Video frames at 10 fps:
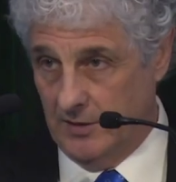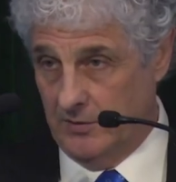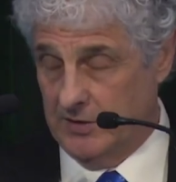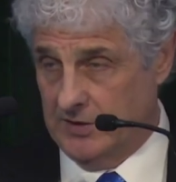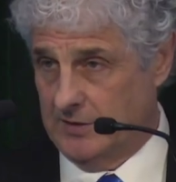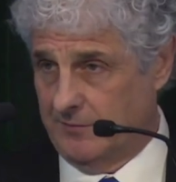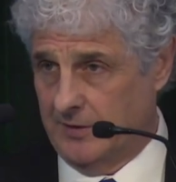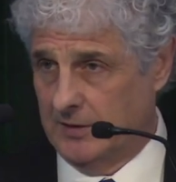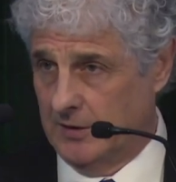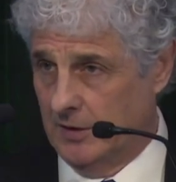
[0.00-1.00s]
I know this is a
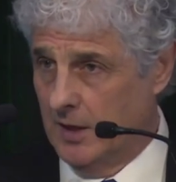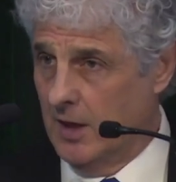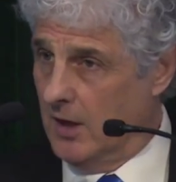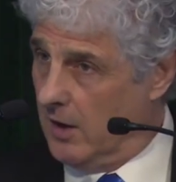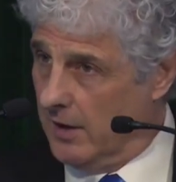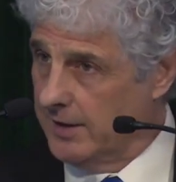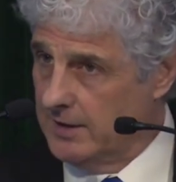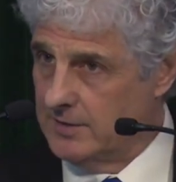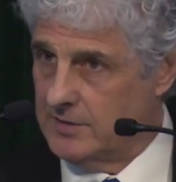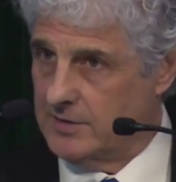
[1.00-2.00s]
friendly
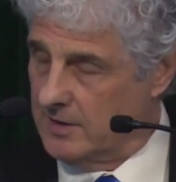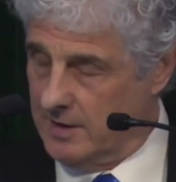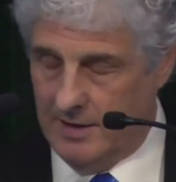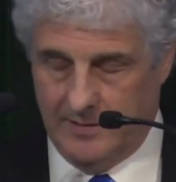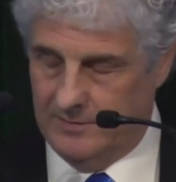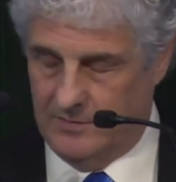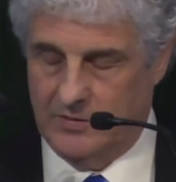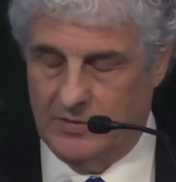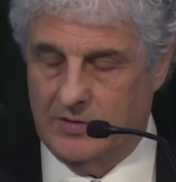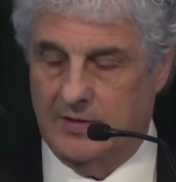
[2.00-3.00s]
audience. Uh,
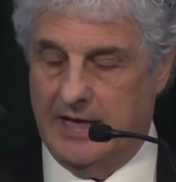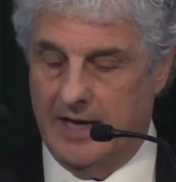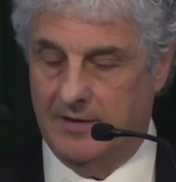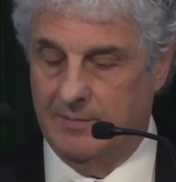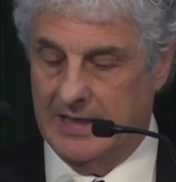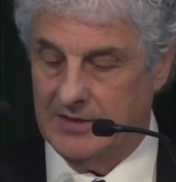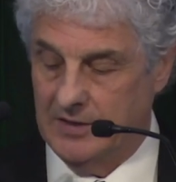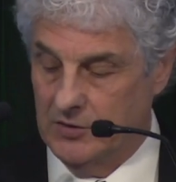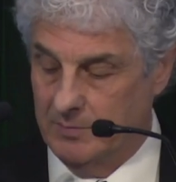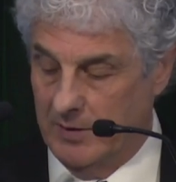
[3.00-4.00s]
to that
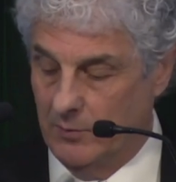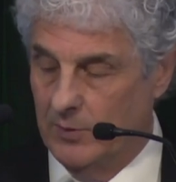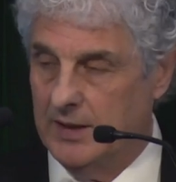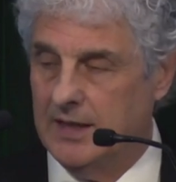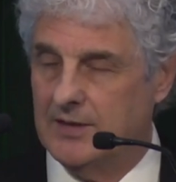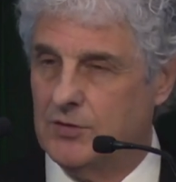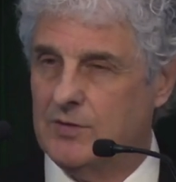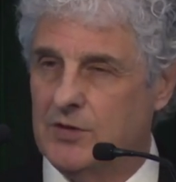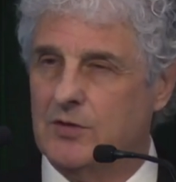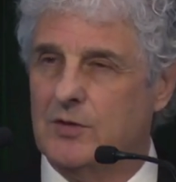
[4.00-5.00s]
message, but we as
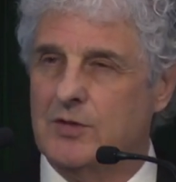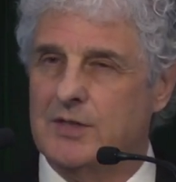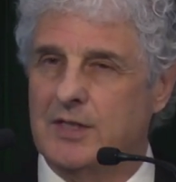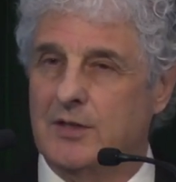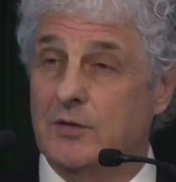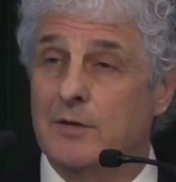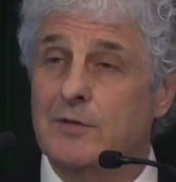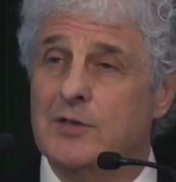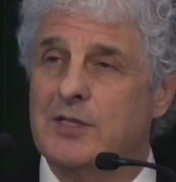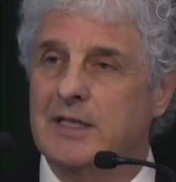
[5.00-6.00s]
researchers in
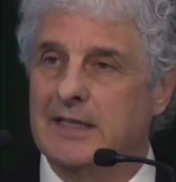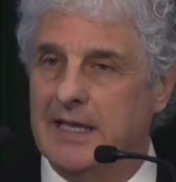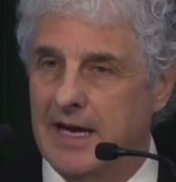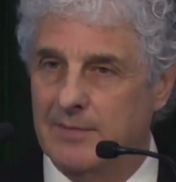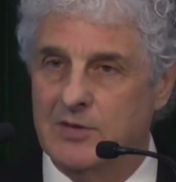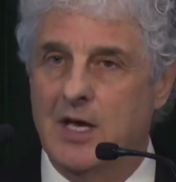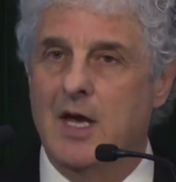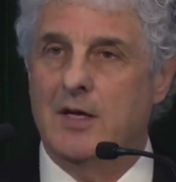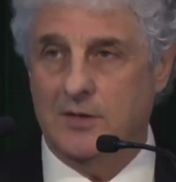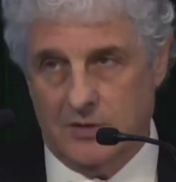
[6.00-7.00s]
university labs
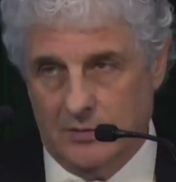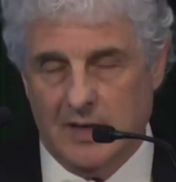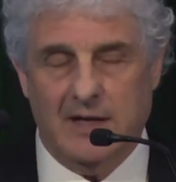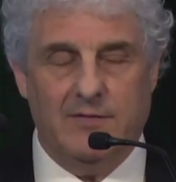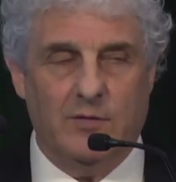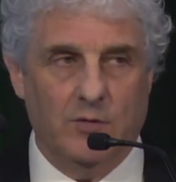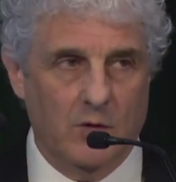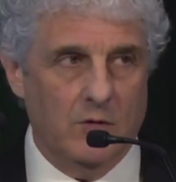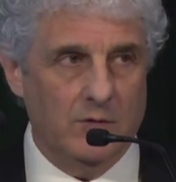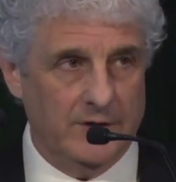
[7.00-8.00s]
do have a
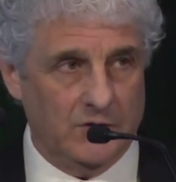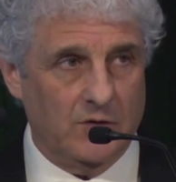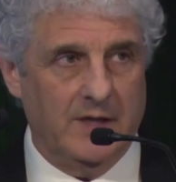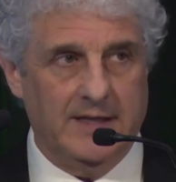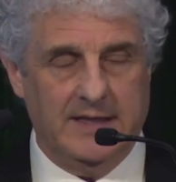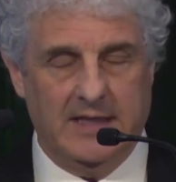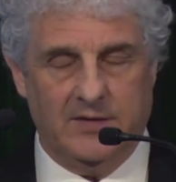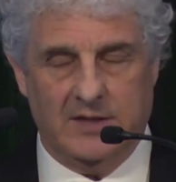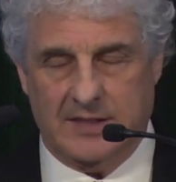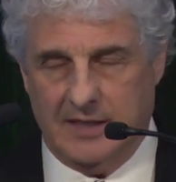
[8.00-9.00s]
role in trying to
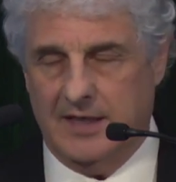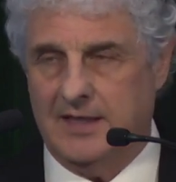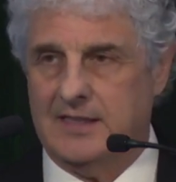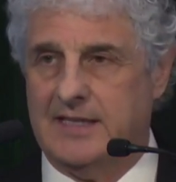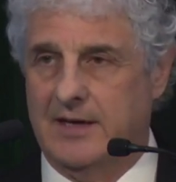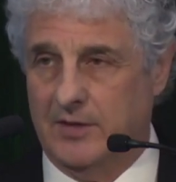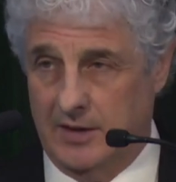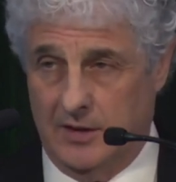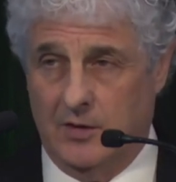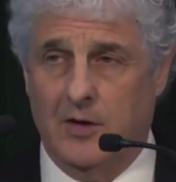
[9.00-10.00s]
get the science out
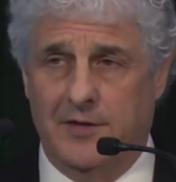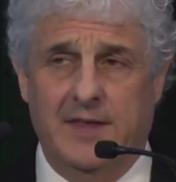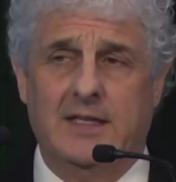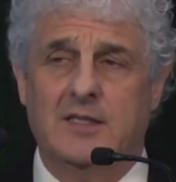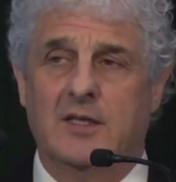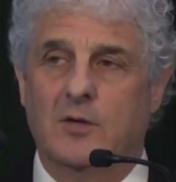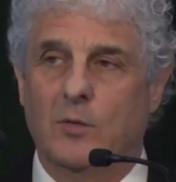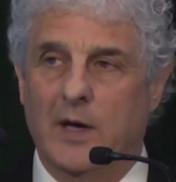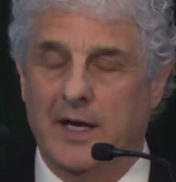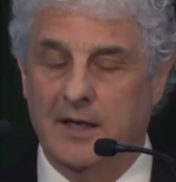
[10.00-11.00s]
in an authentic
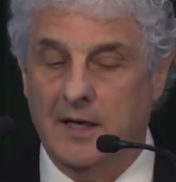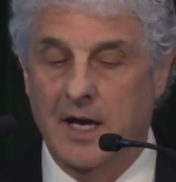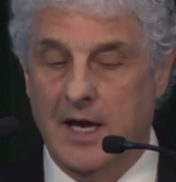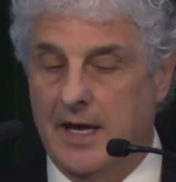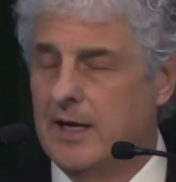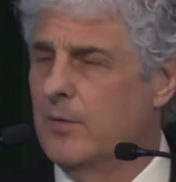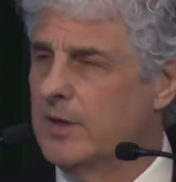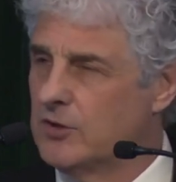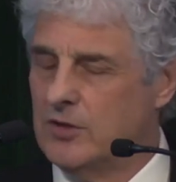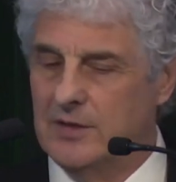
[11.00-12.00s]
way. And I
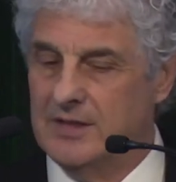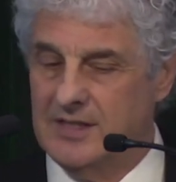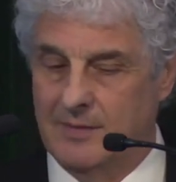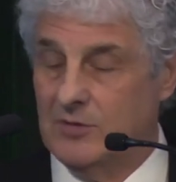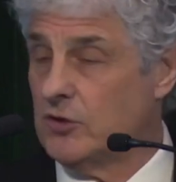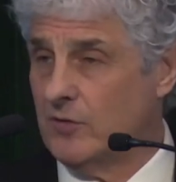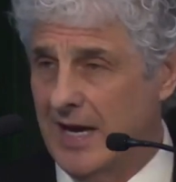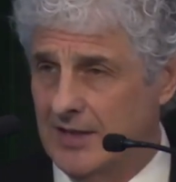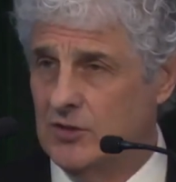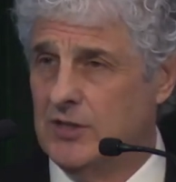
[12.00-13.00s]
want to show you some
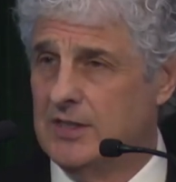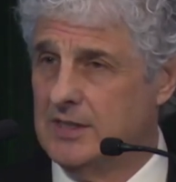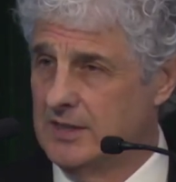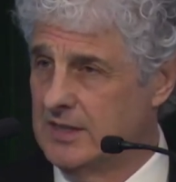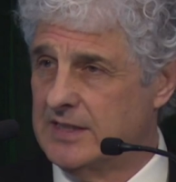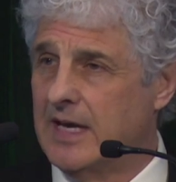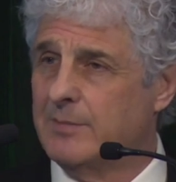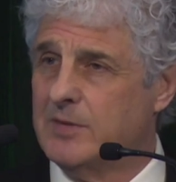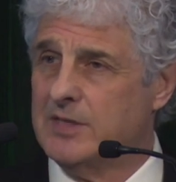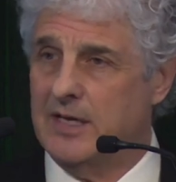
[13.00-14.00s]
strategies and
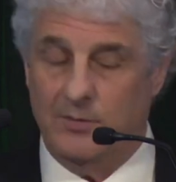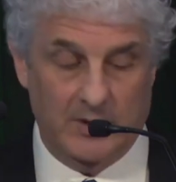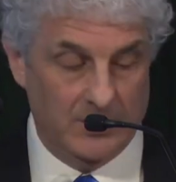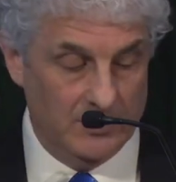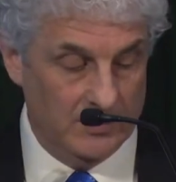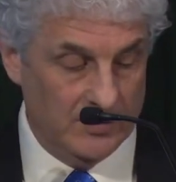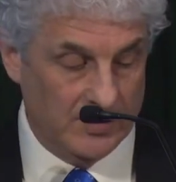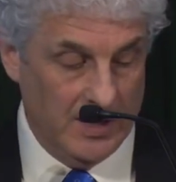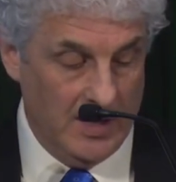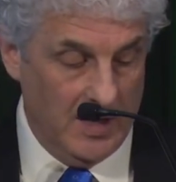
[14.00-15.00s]
steps that we
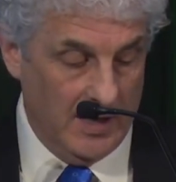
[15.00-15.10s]
use